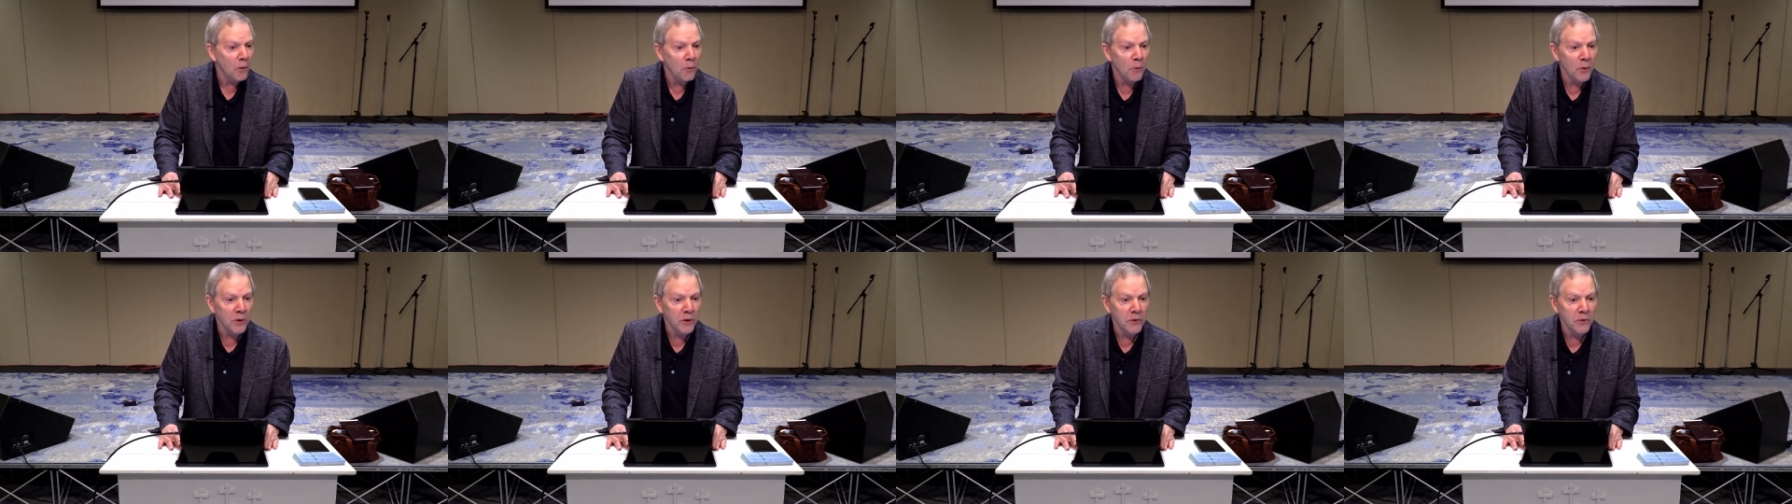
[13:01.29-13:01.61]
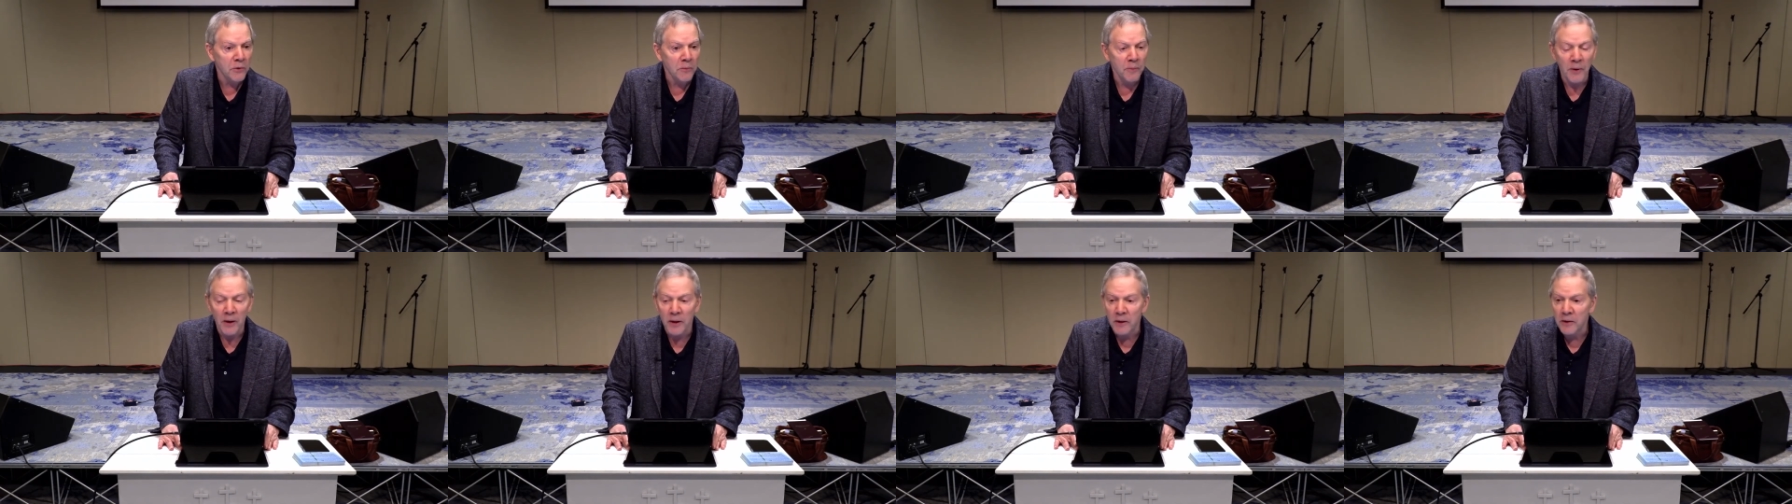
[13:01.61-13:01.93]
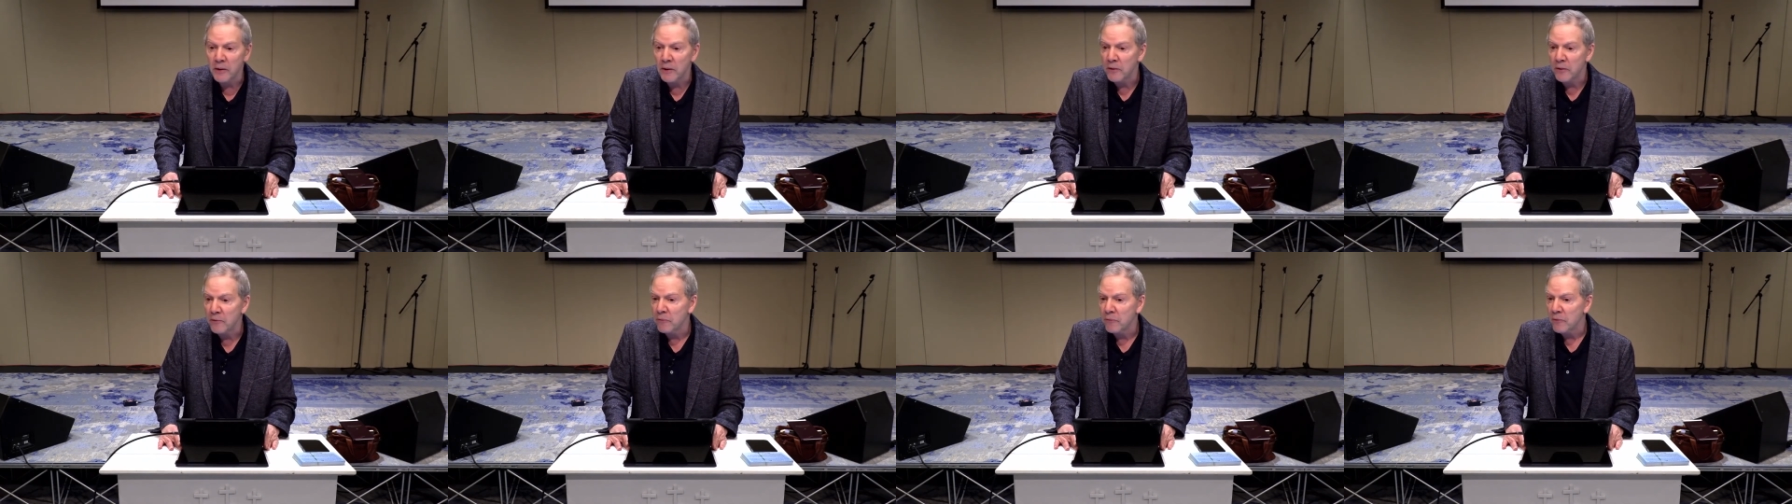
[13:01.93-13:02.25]
what your
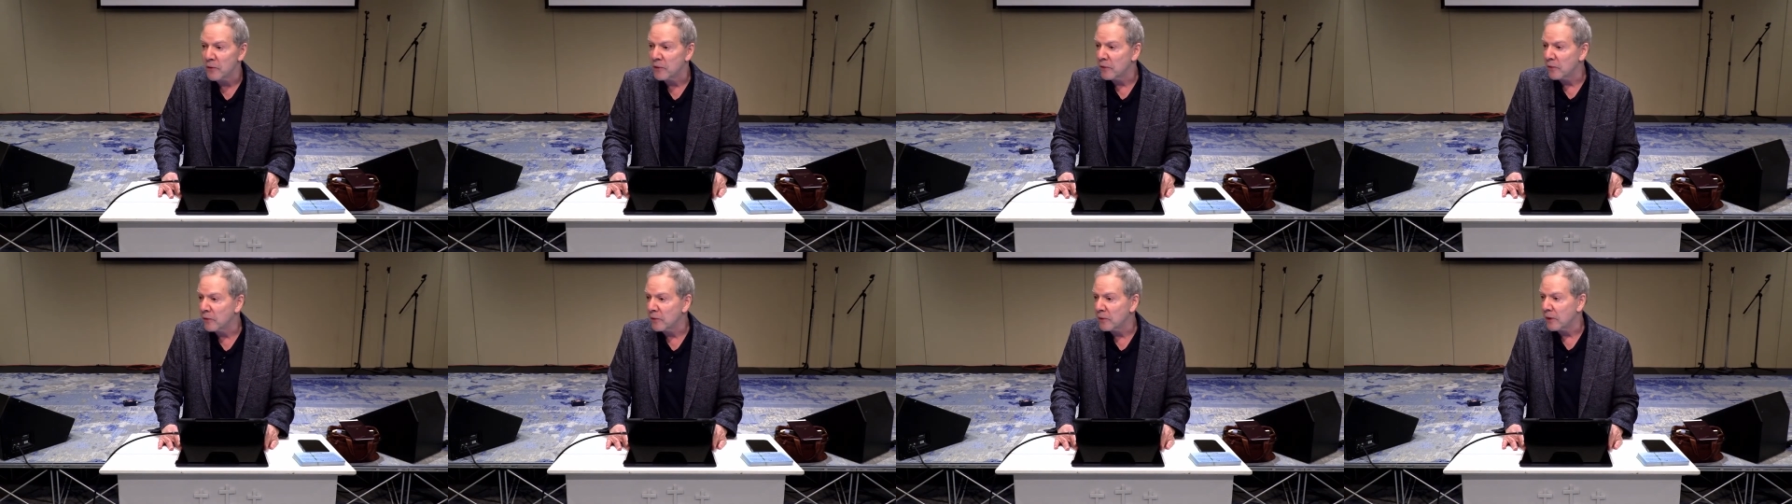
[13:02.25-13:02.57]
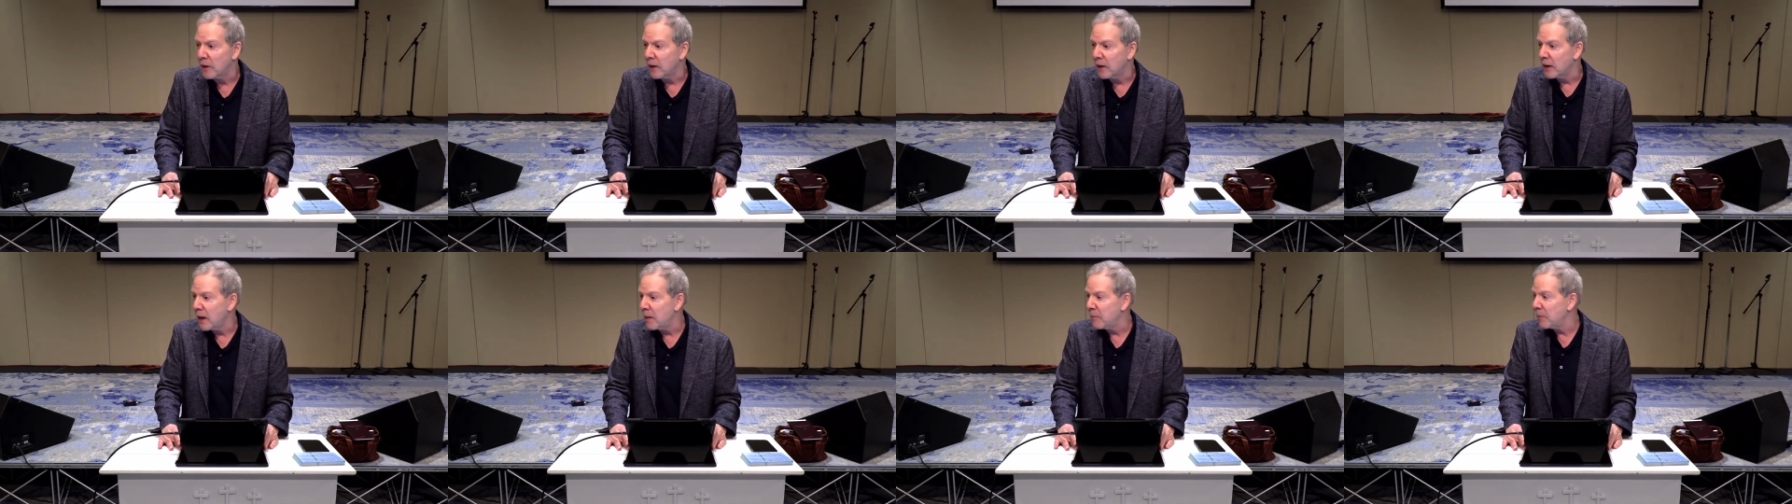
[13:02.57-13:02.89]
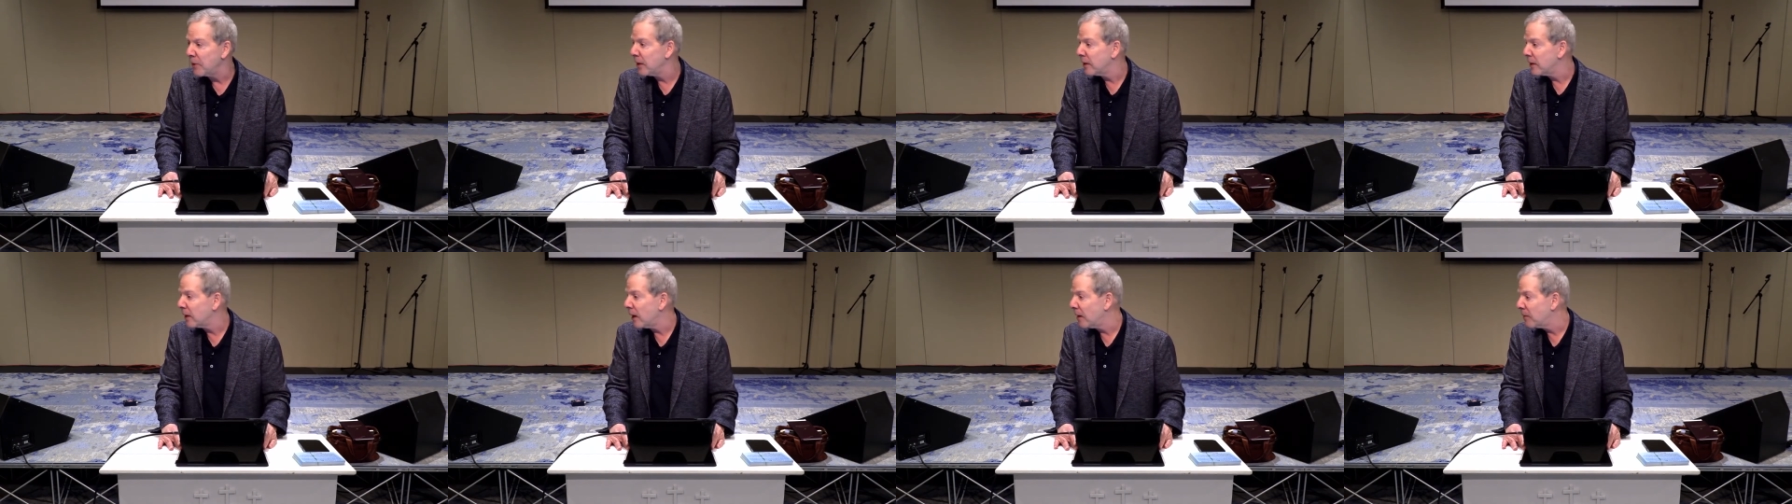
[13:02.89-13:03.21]
best interests look like. How
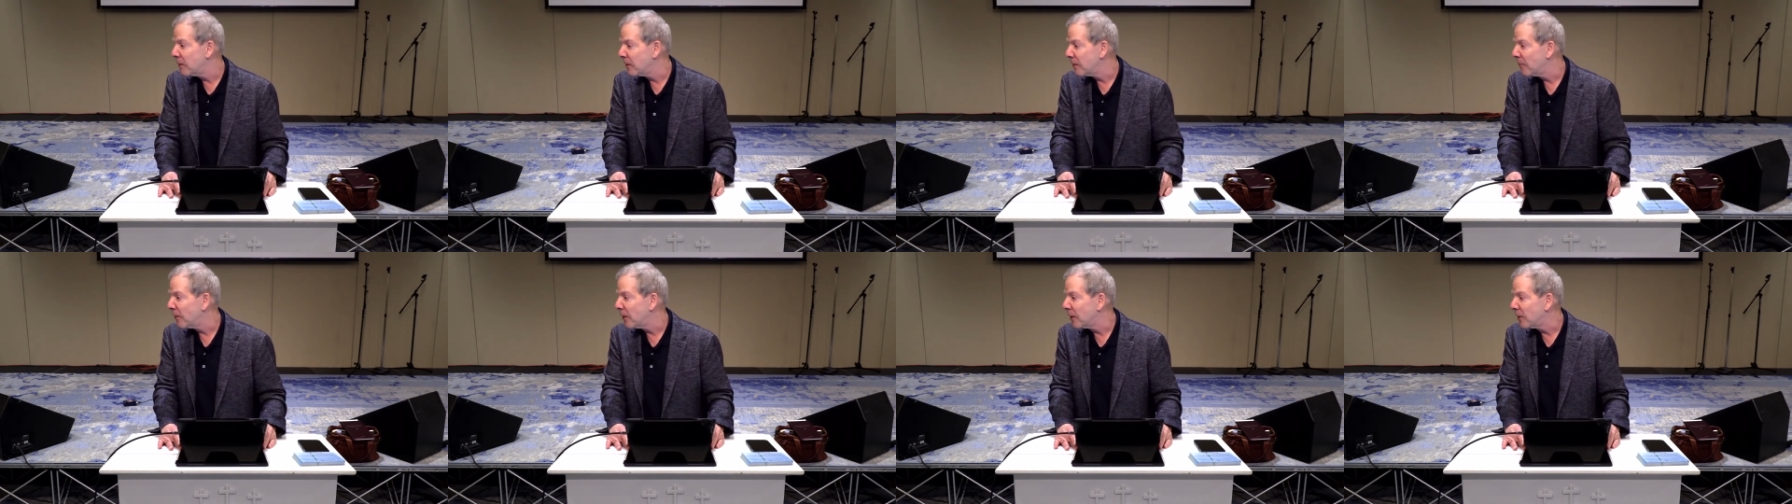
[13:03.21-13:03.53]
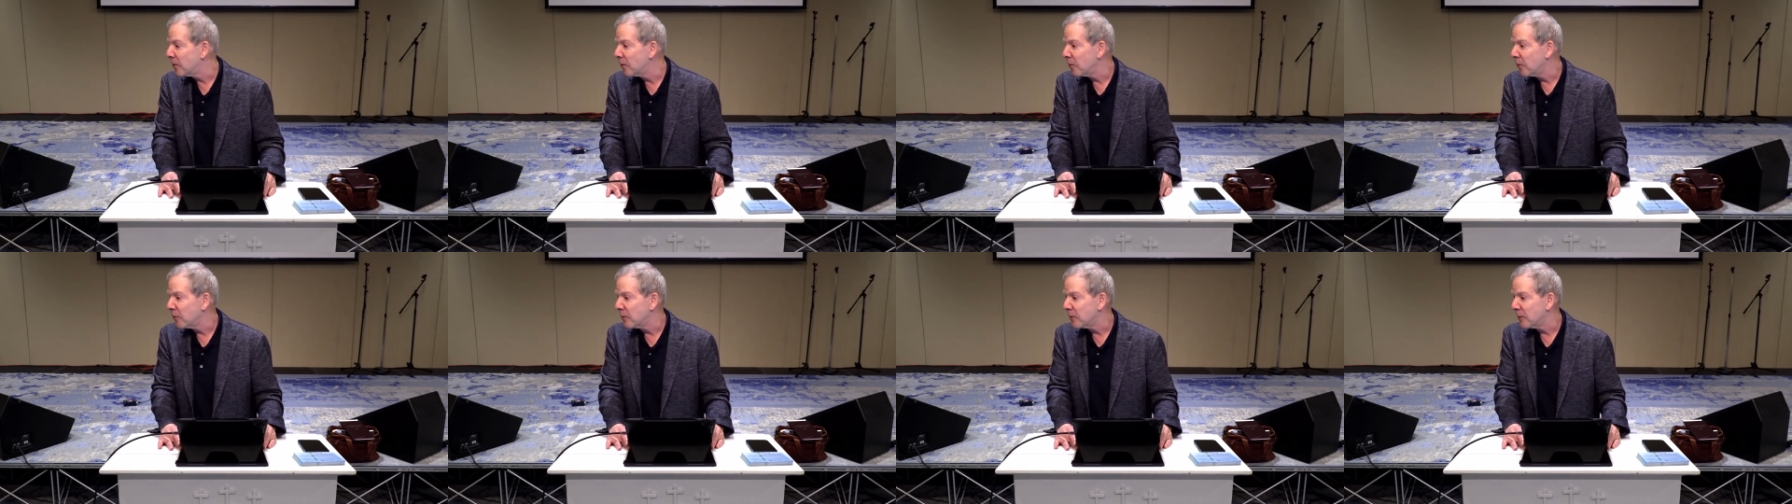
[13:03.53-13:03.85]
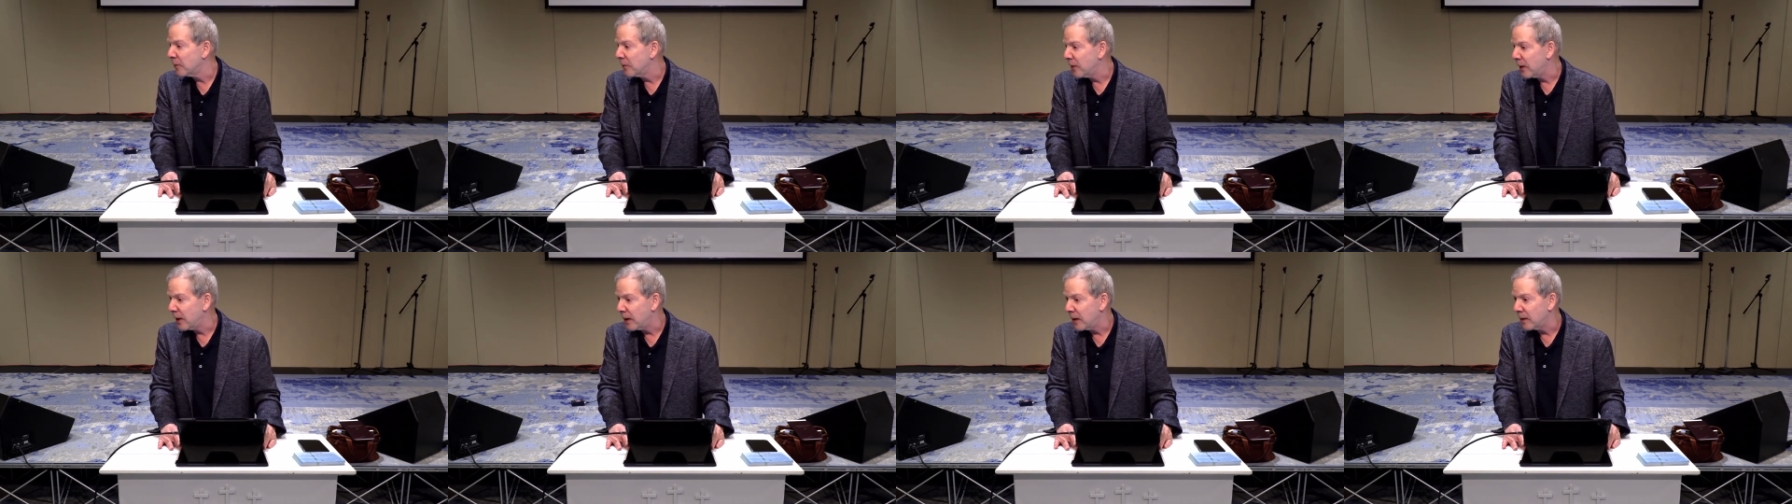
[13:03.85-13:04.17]
many times have I told
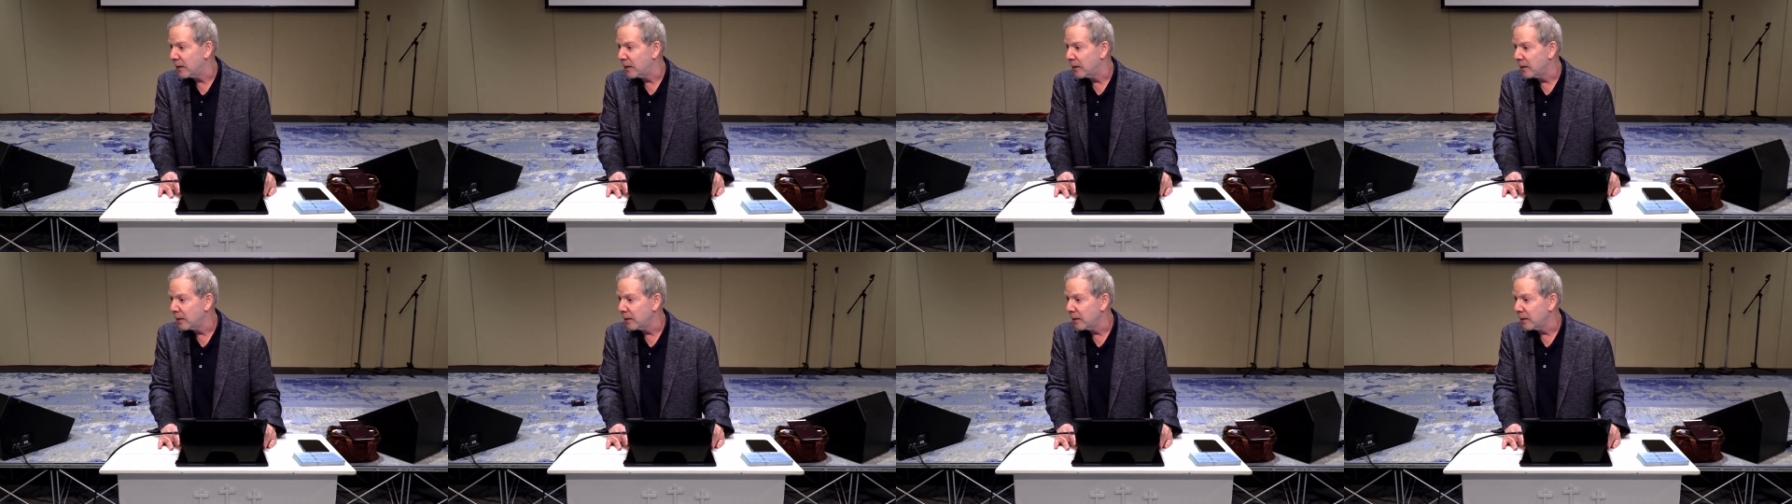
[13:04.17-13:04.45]
you that?